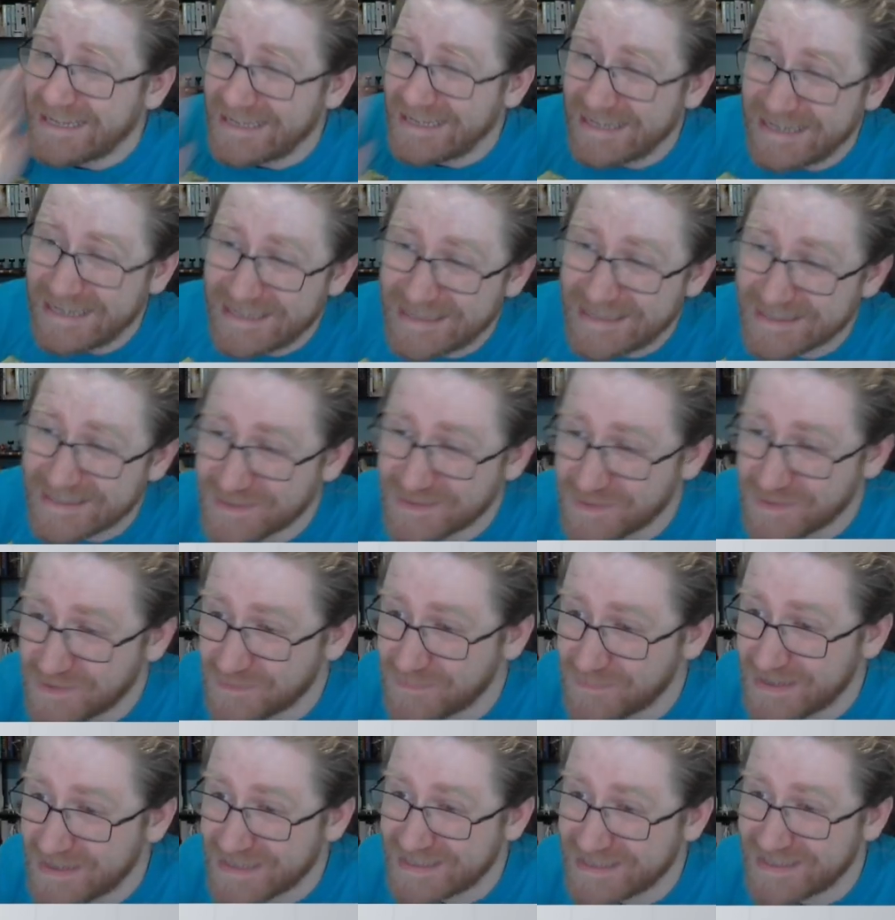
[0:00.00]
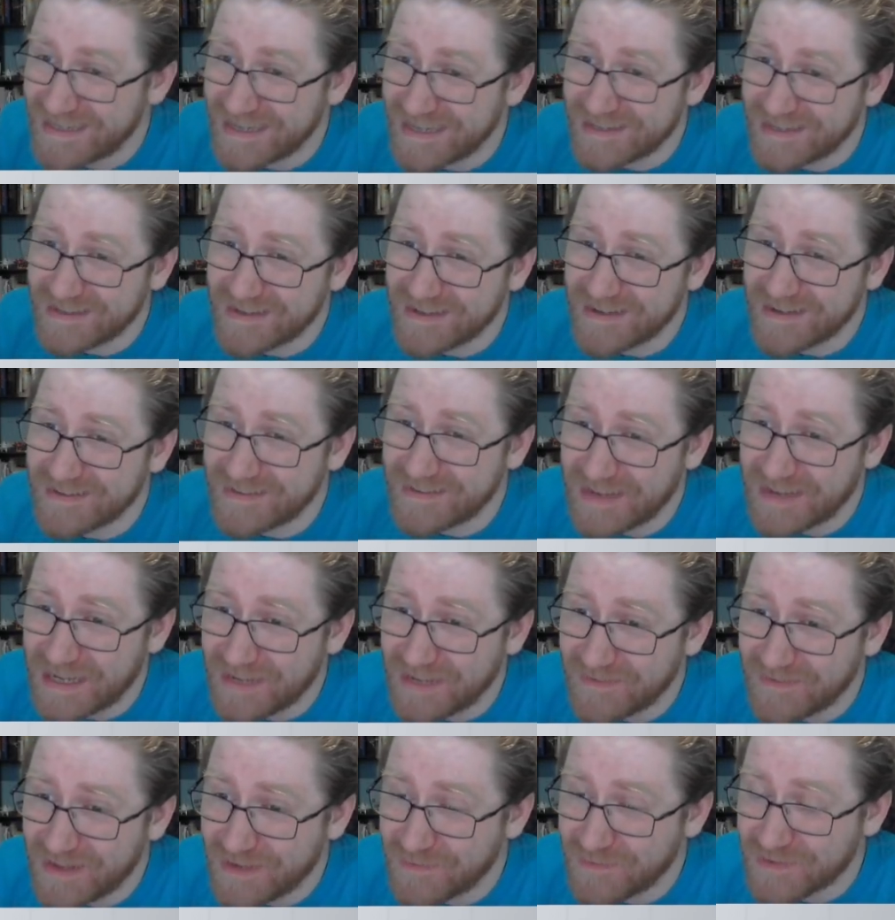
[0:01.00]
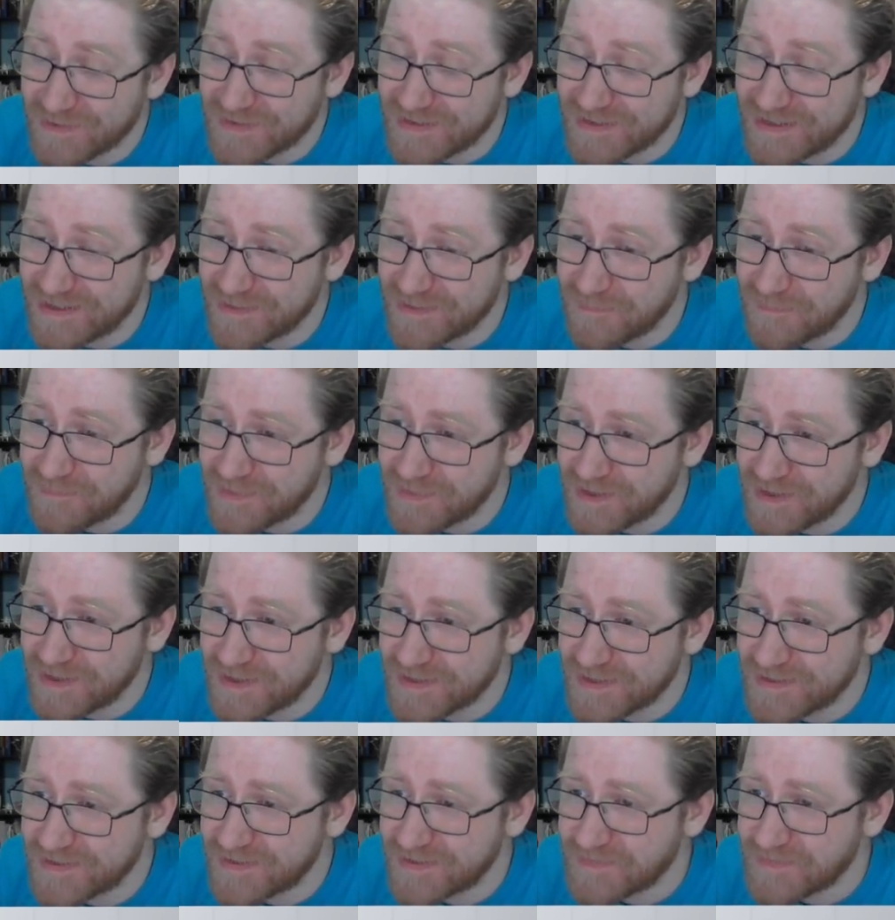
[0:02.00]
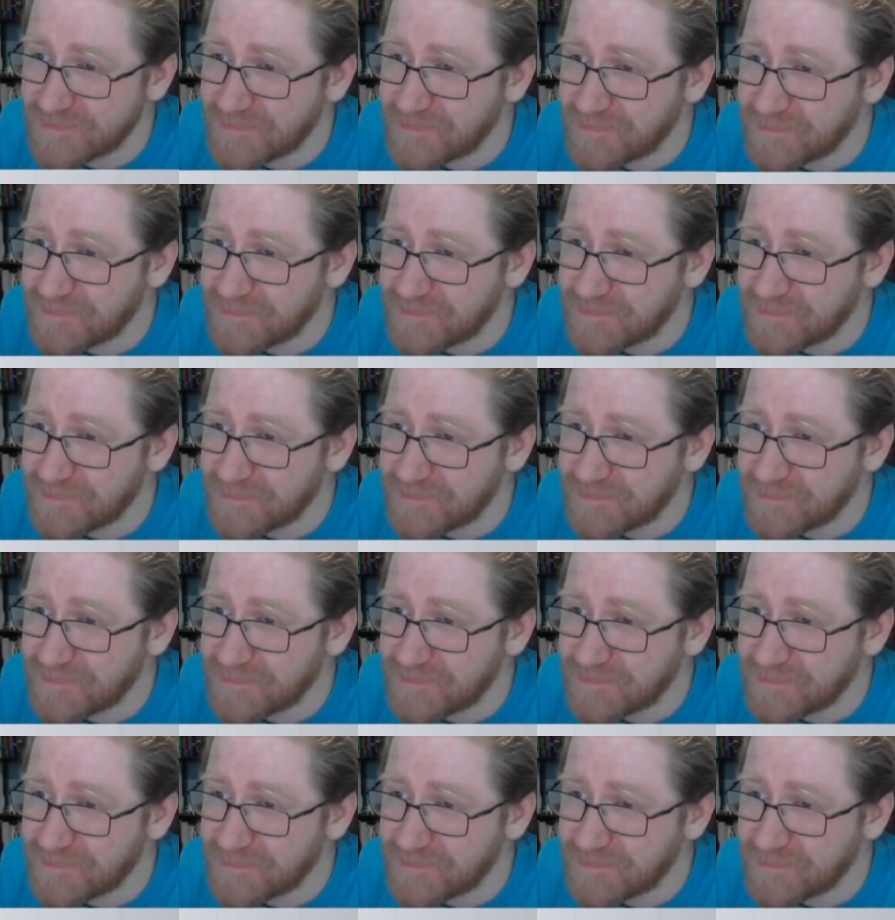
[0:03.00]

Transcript: It is not the best candidate I've ever seen, but